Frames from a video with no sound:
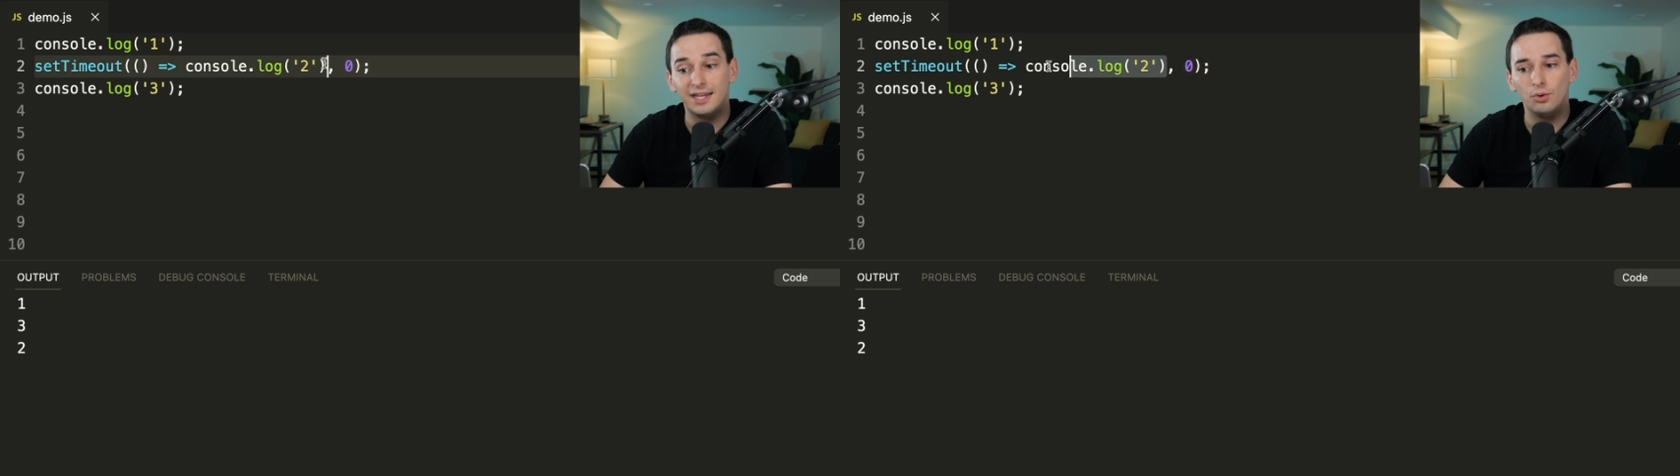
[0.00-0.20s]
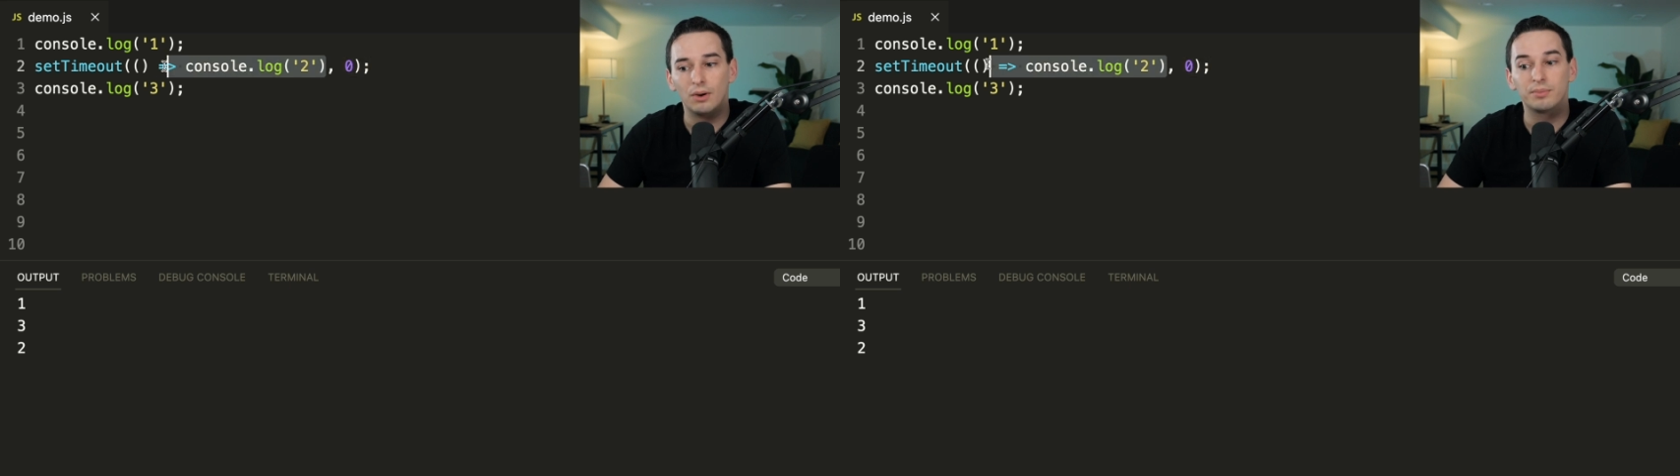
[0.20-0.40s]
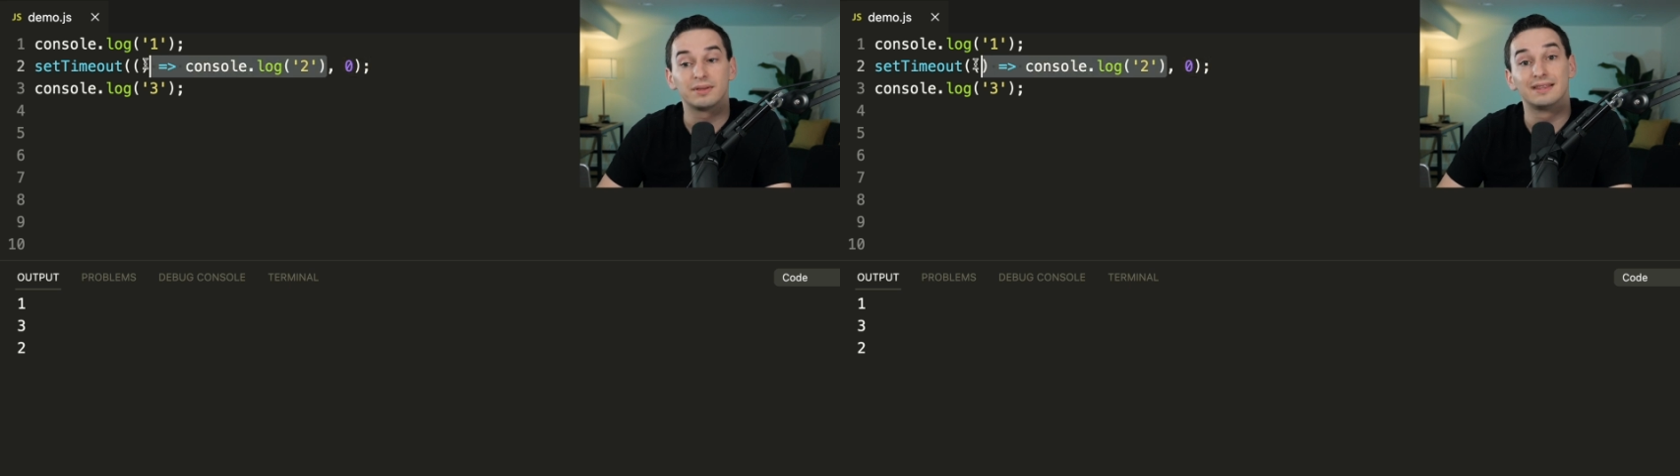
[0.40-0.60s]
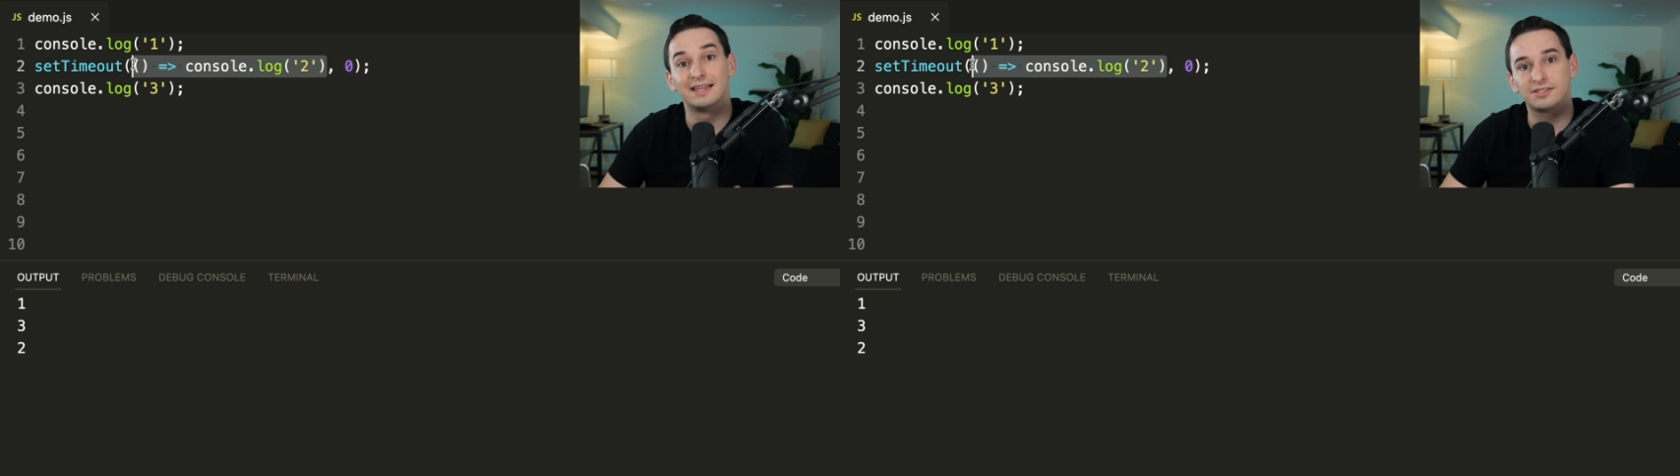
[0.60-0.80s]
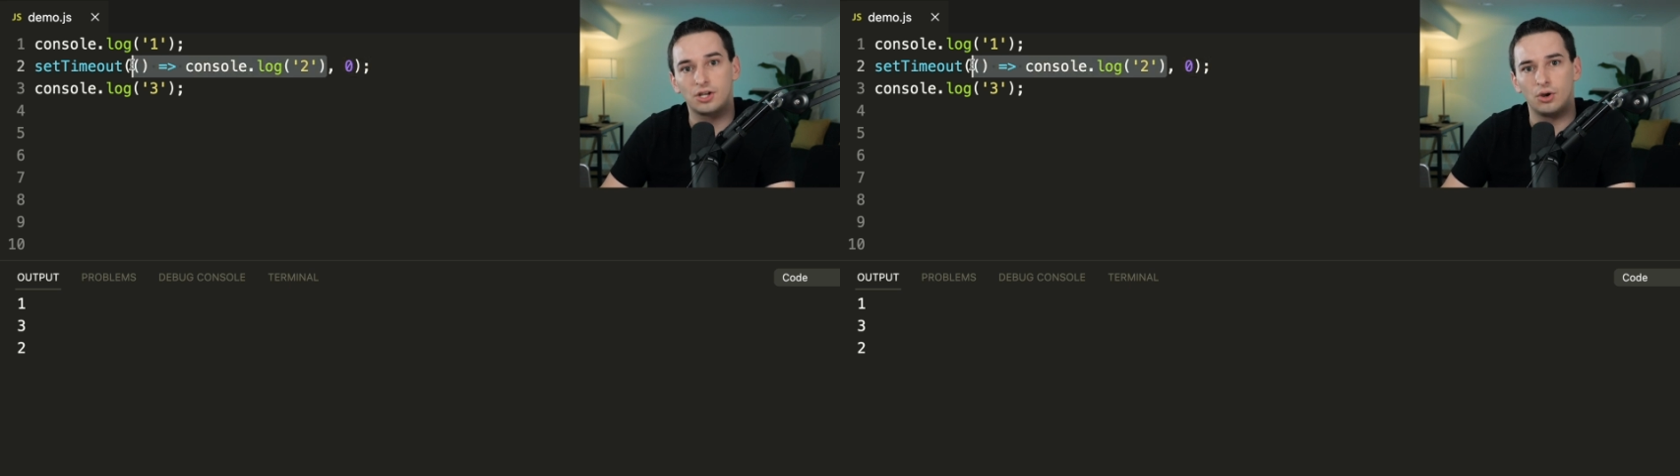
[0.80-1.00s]
queue up
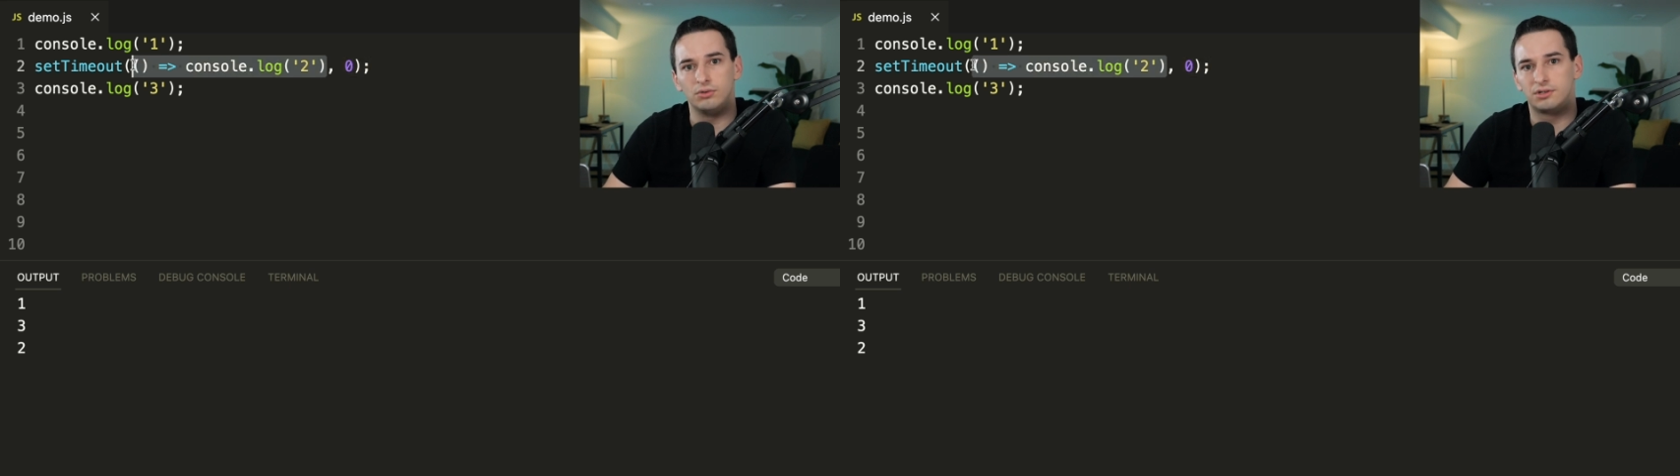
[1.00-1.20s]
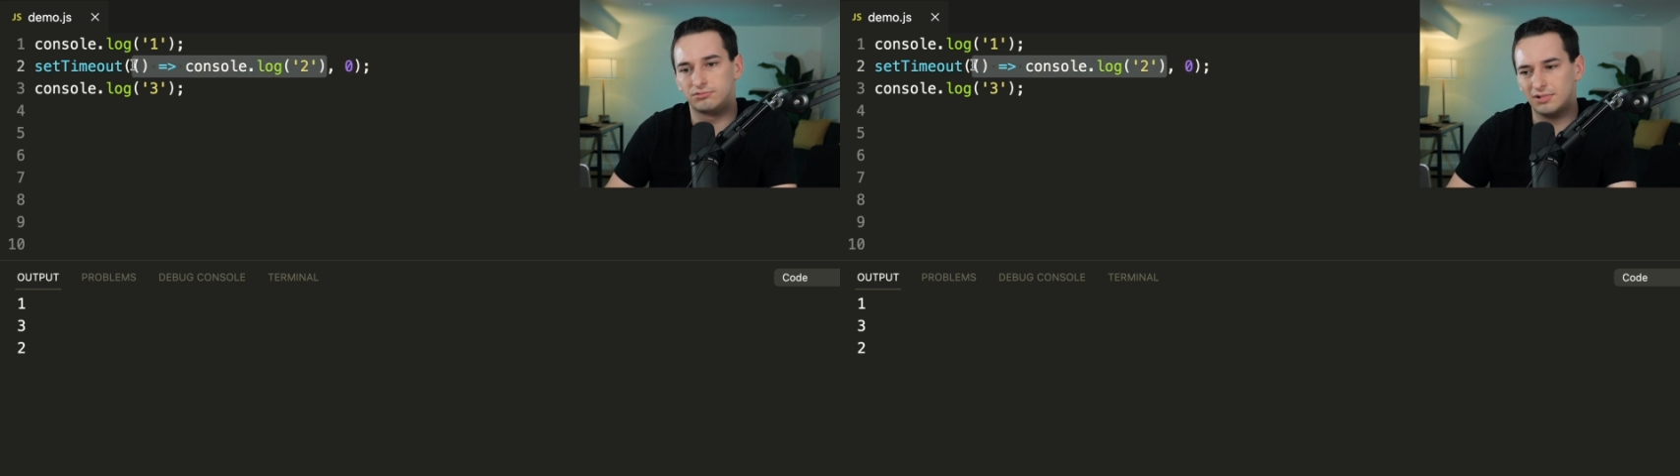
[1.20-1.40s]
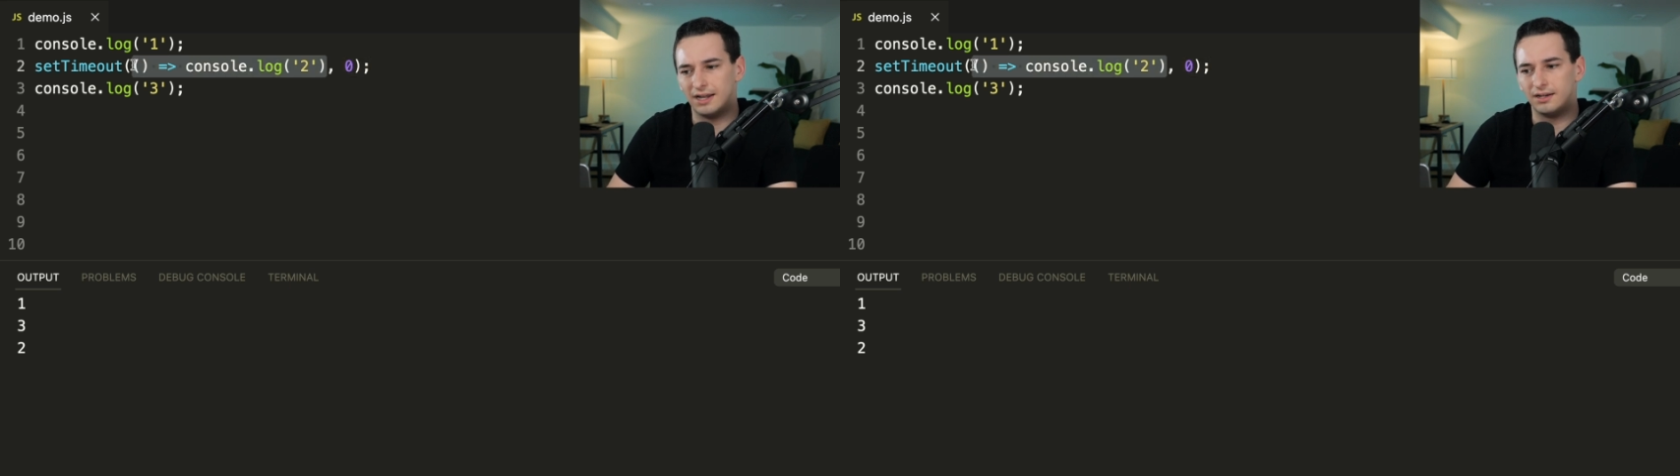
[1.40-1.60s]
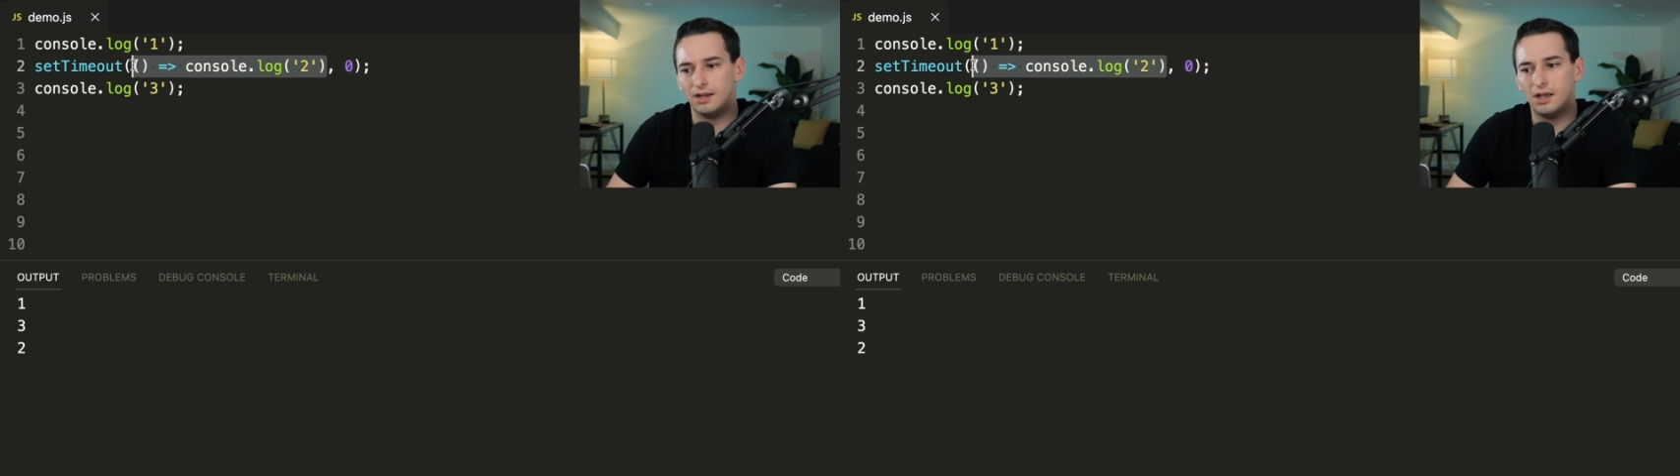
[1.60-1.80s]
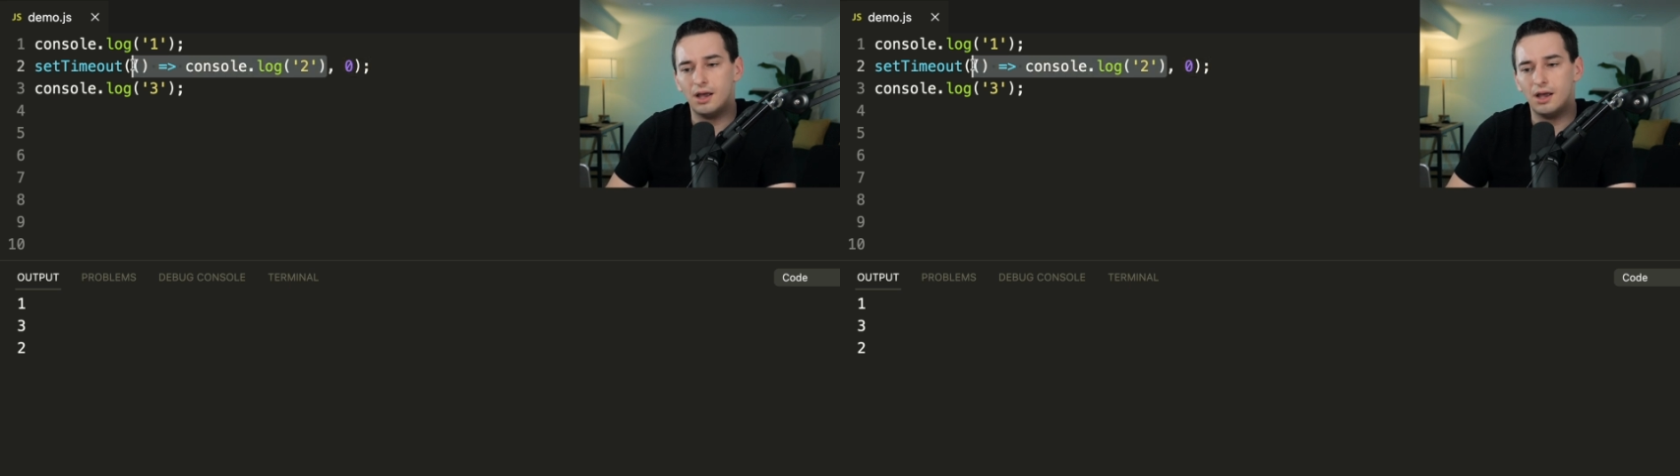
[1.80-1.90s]
this code to run.